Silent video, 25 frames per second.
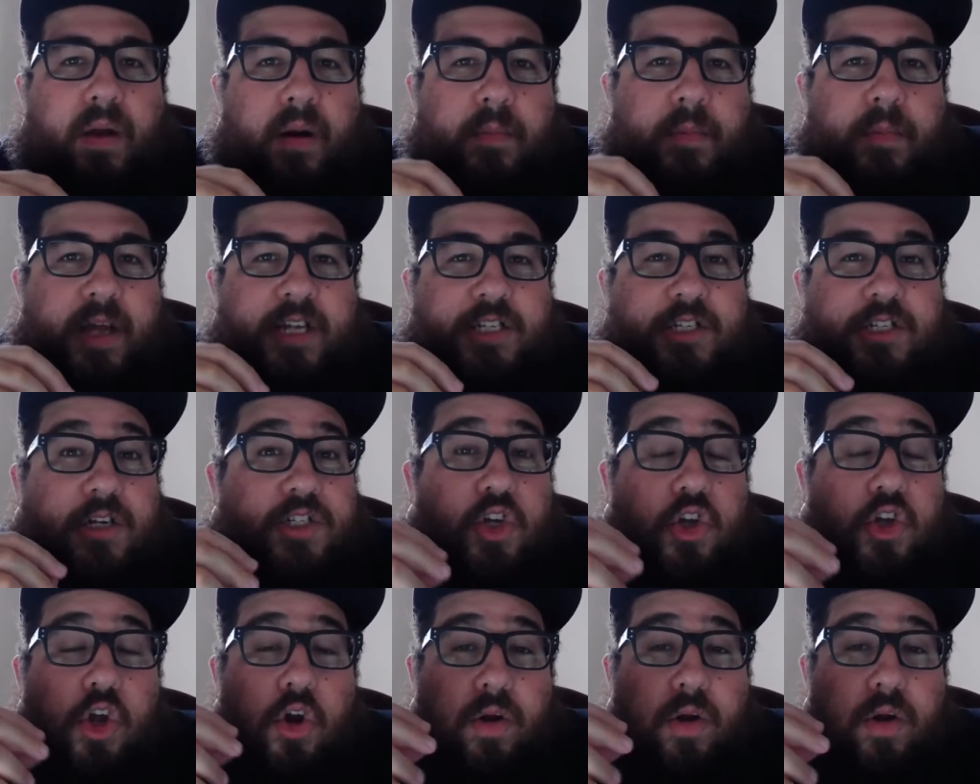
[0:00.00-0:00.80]
It's
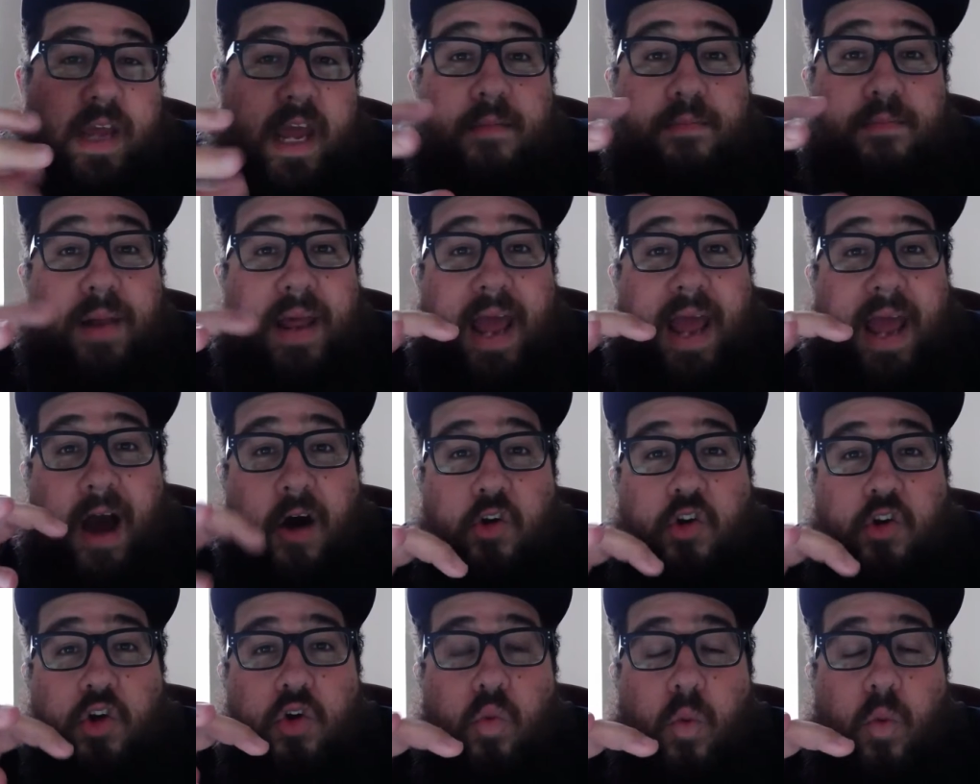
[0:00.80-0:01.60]
also your gameplay. How
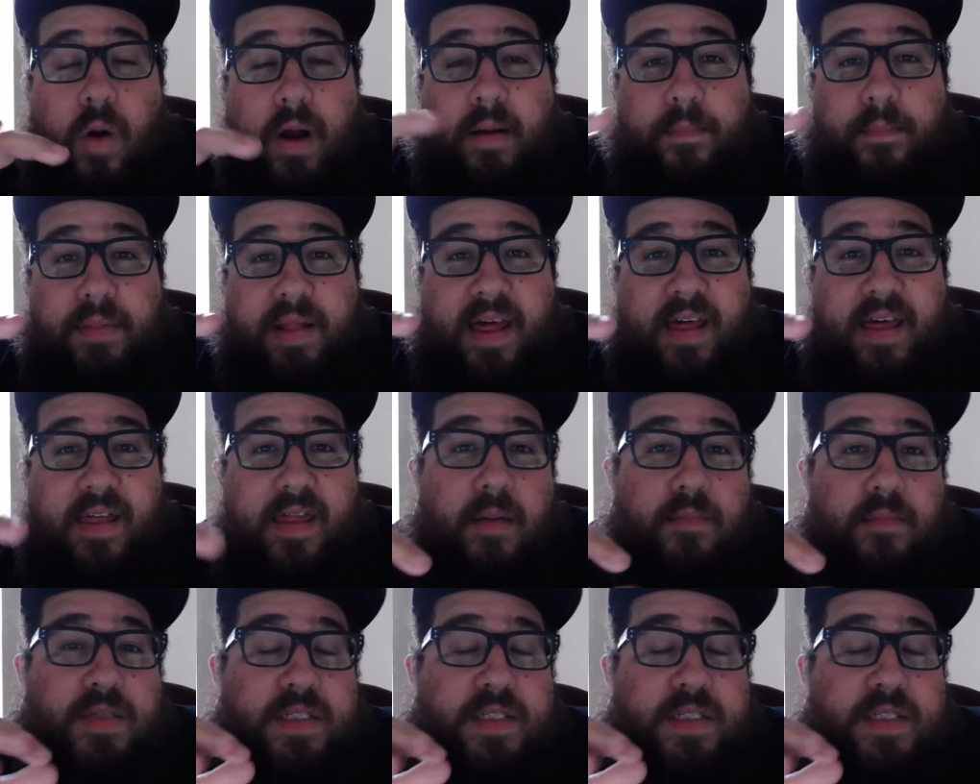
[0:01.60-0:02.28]
do you want to play them?